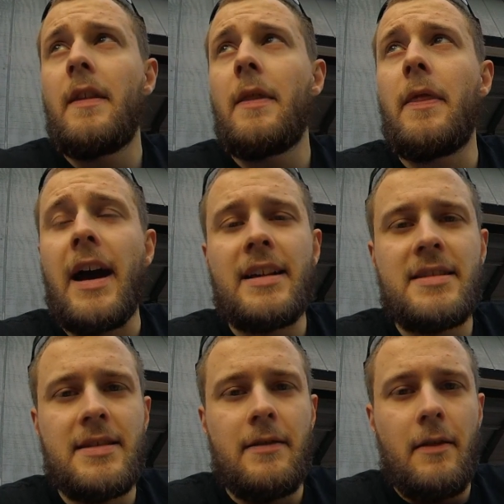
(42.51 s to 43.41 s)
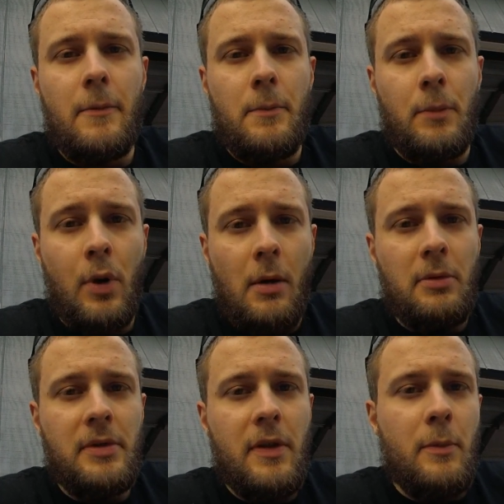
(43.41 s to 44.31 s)
That's
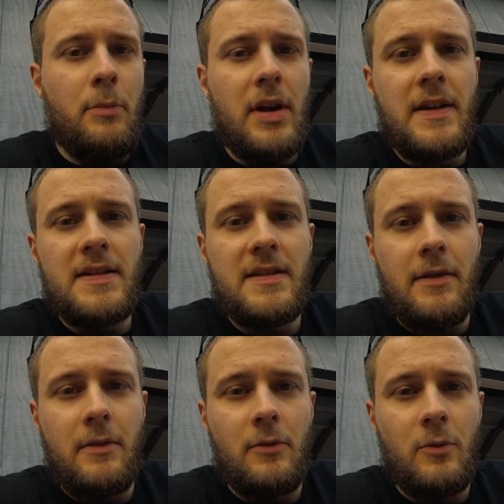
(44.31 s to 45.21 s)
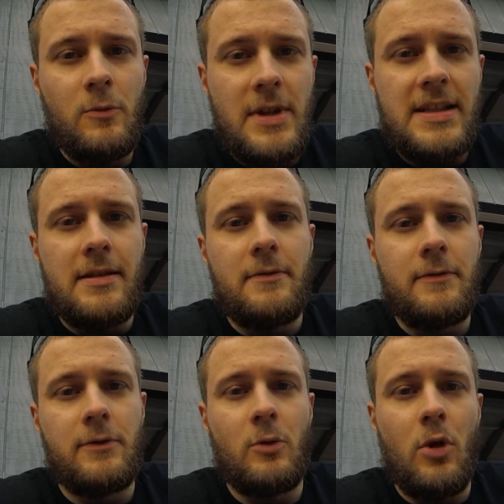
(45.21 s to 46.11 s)
probably the biggest reason
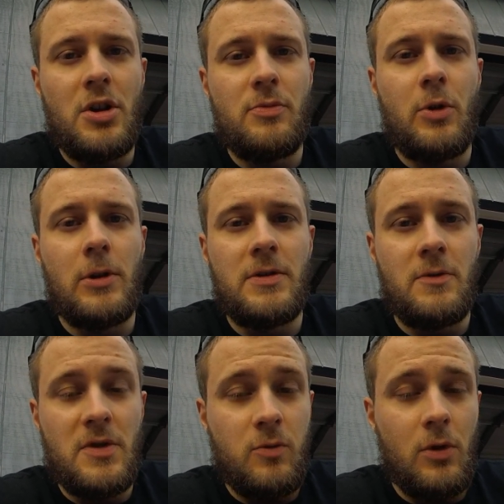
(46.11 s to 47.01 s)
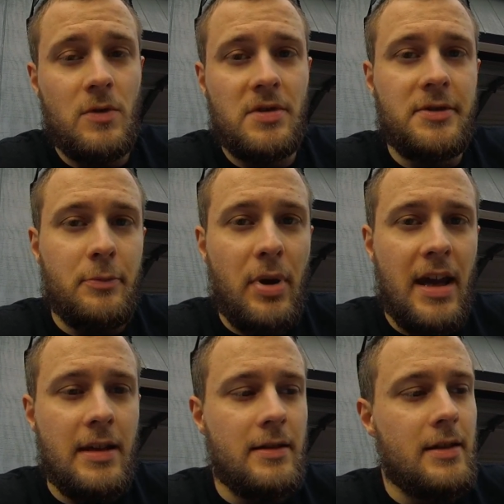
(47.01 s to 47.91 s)
for wash marks or swirls on your
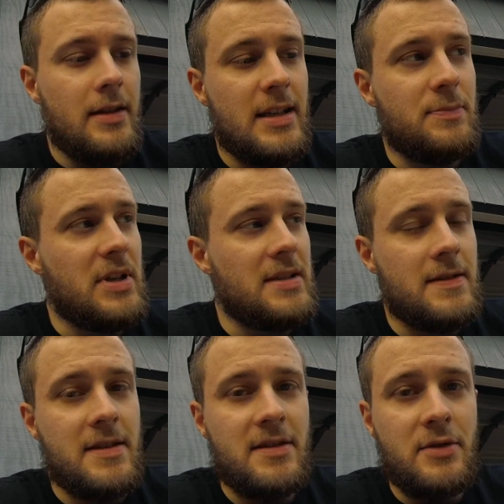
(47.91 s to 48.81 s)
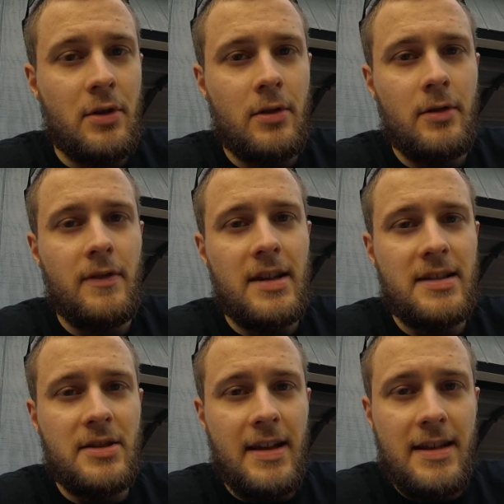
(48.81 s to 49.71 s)
paint, is because this dirt that
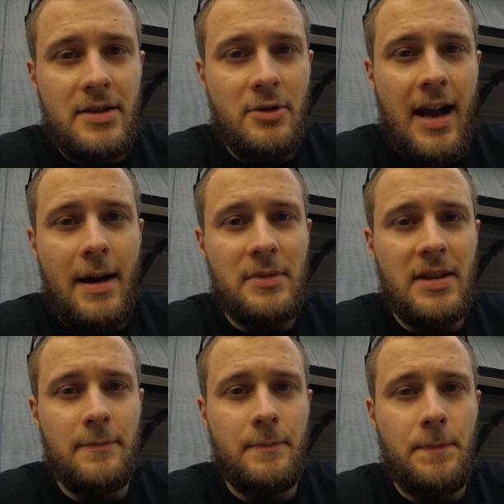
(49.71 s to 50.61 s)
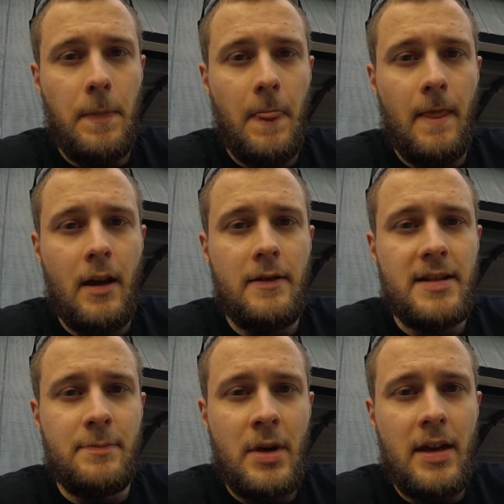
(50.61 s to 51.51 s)
stays trapped in
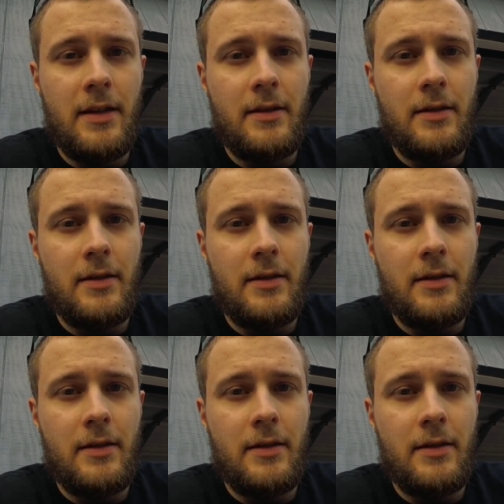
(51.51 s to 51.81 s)
this mitt